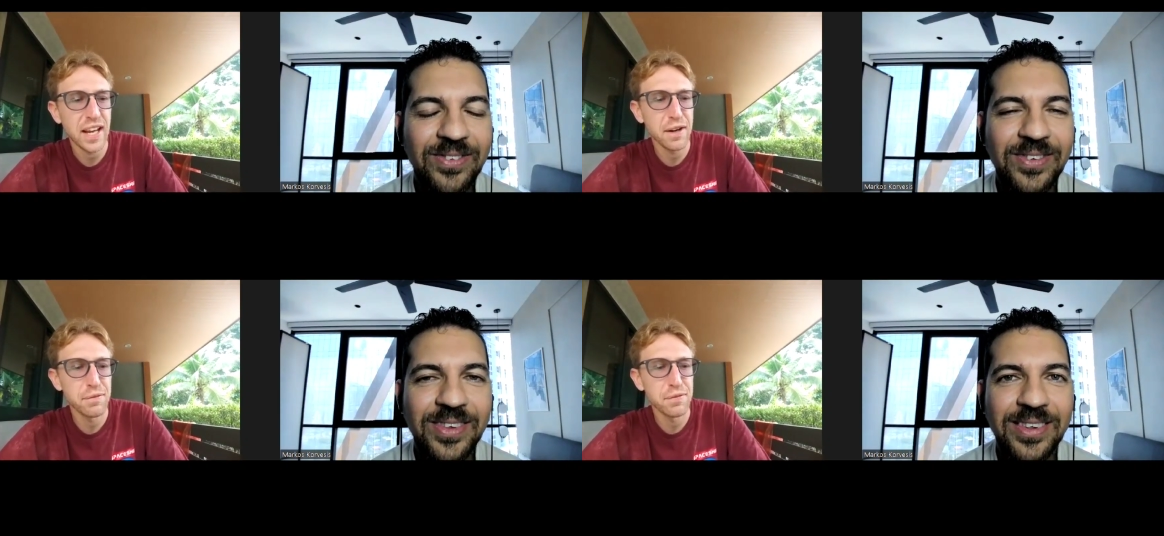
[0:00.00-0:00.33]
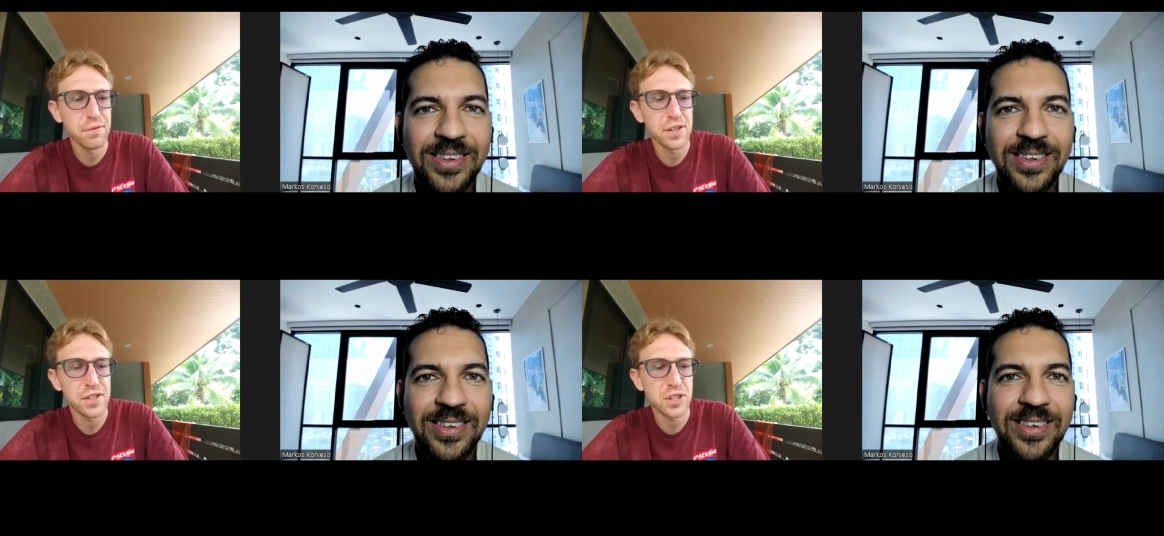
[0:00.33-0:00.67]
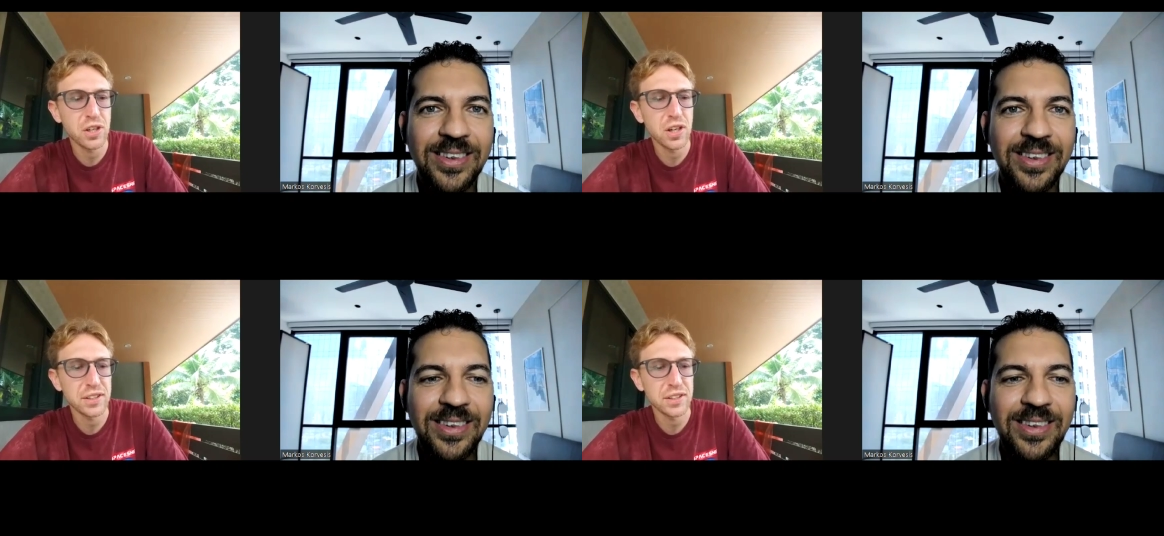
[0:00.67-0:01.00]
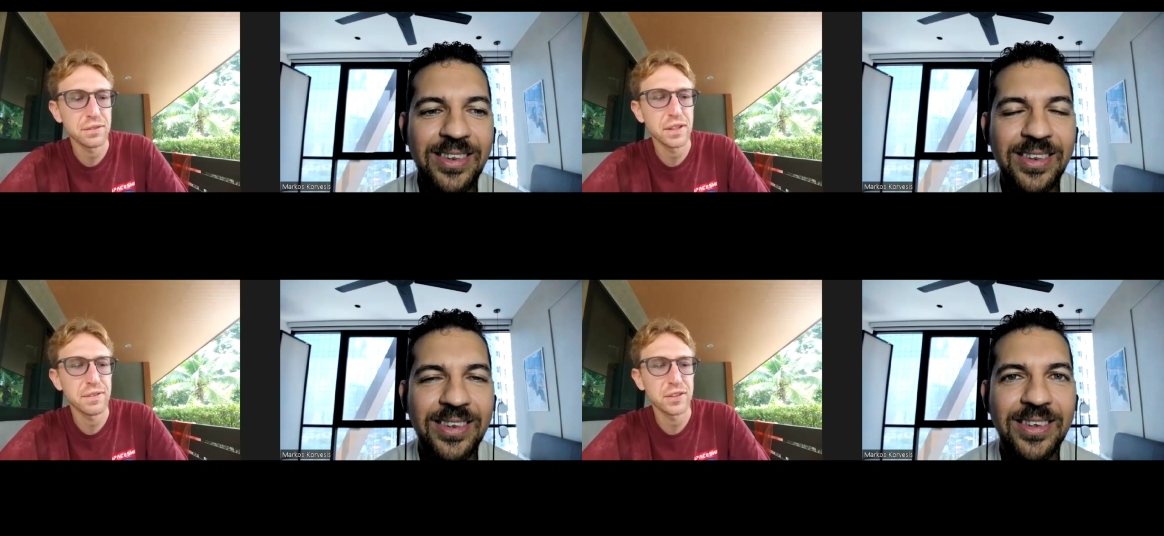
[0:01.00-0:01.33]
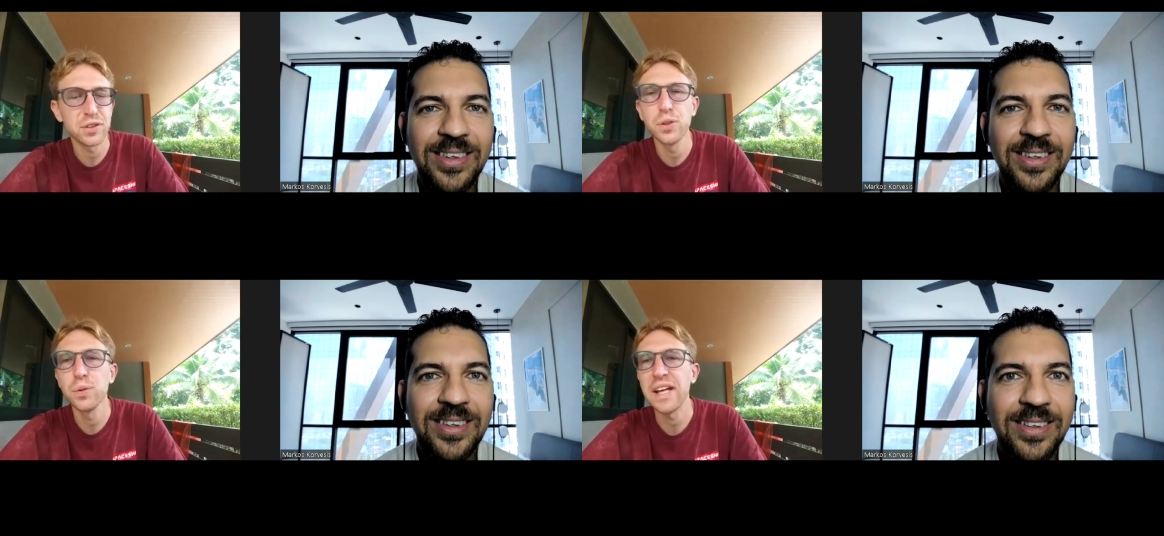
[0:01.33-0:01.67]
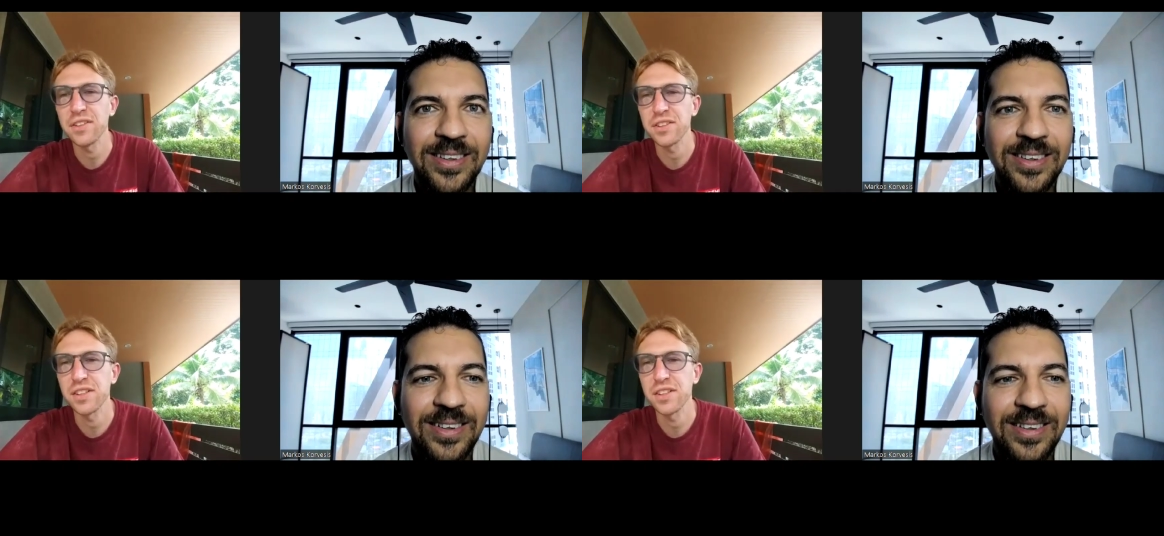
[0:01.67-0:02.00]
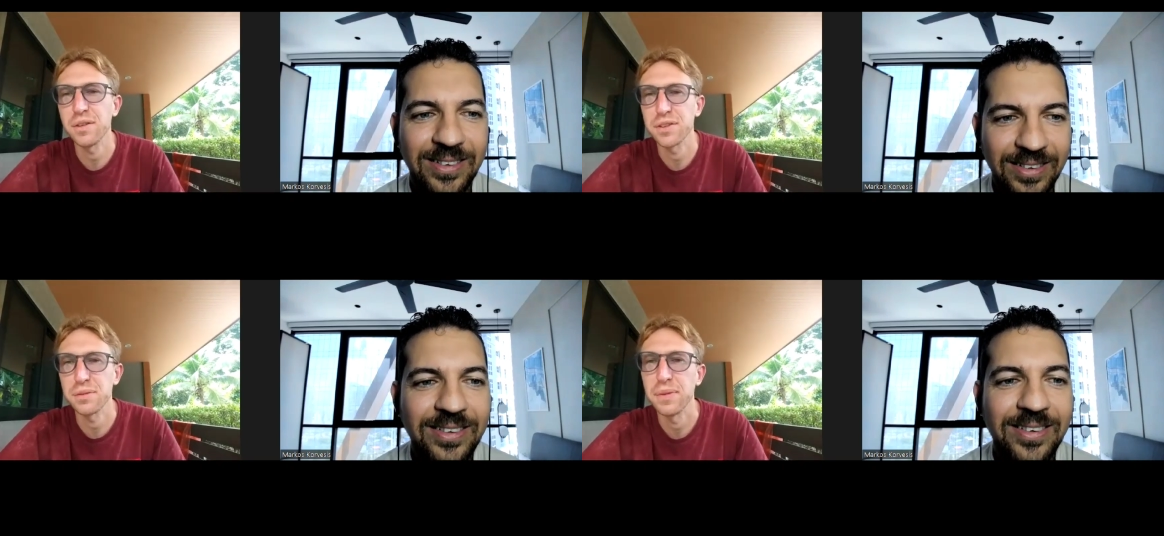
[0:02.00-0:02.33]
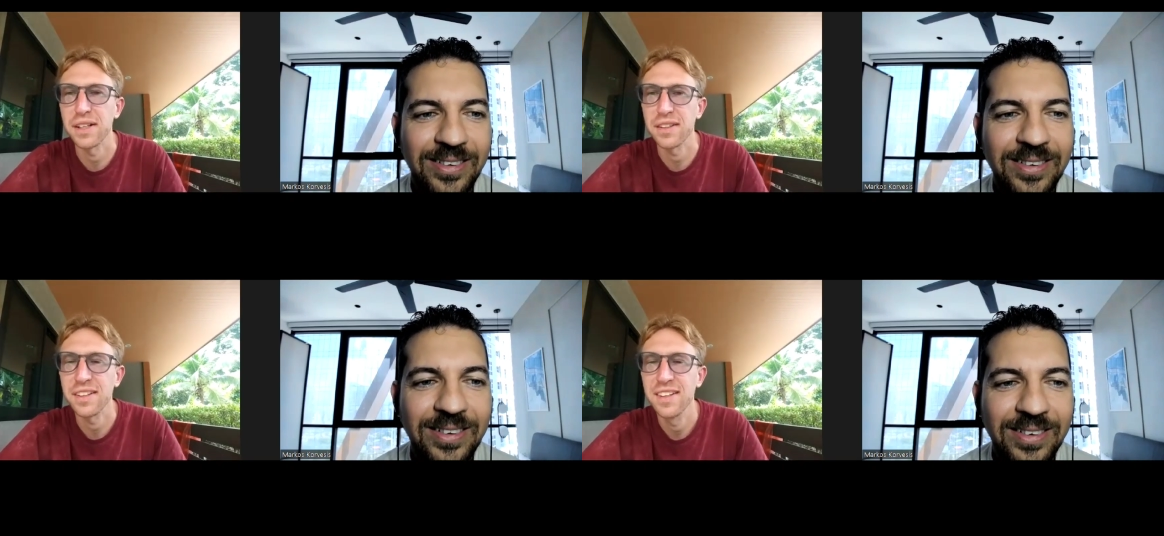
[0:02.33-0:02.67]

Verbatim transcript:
Speaker 1: average cost of living two thousand dollars a month,